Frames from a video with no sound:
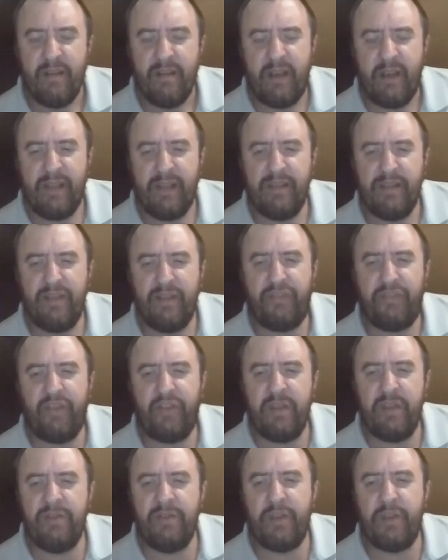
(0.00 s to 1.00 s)
I
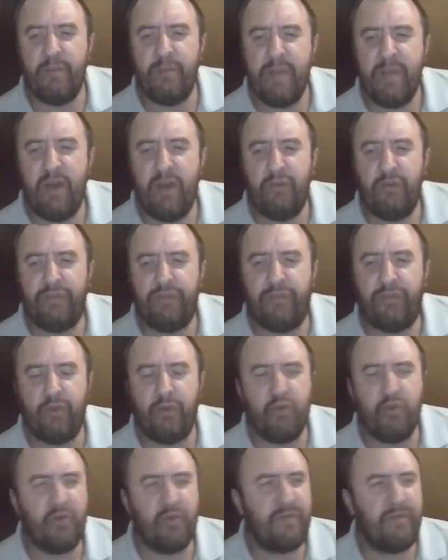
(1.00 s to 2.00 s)
listen to
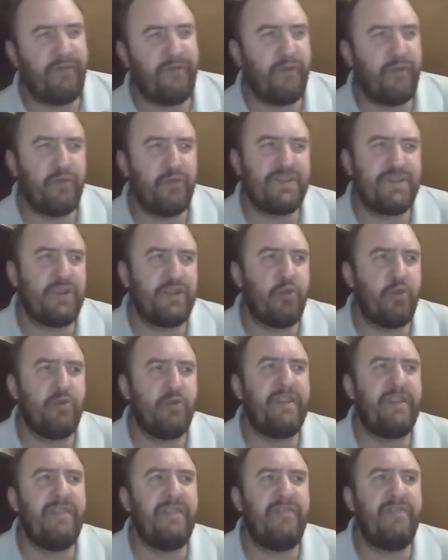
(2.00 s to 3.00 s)
Meltzer for
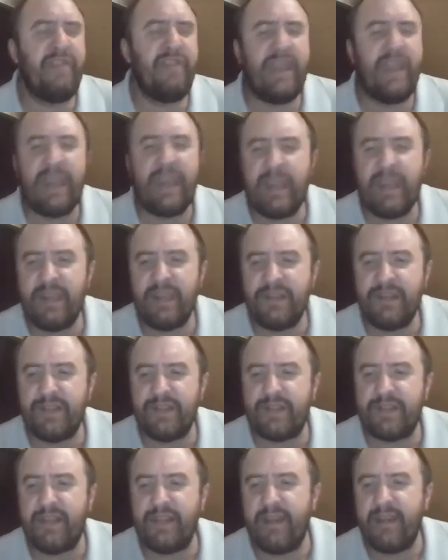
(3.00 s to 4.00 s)
certain
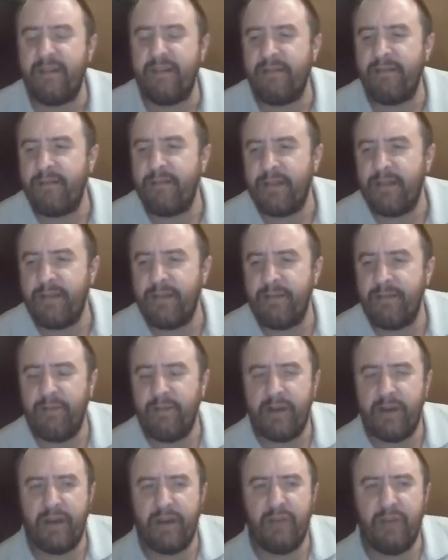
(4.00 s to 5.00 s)
things there, you know
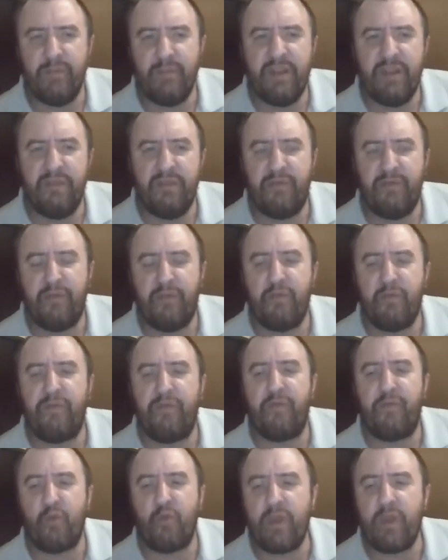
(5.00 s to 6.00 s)
what I mean, for
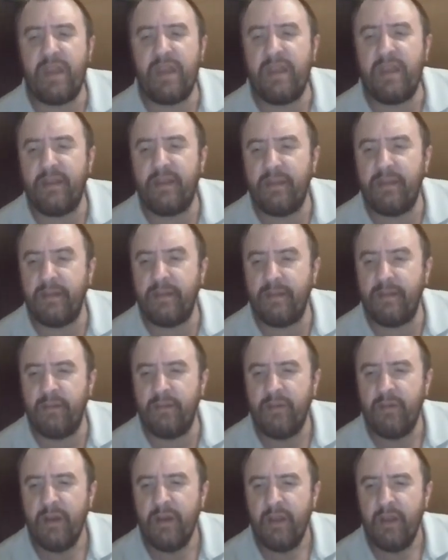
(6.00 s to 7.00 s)
free, you know.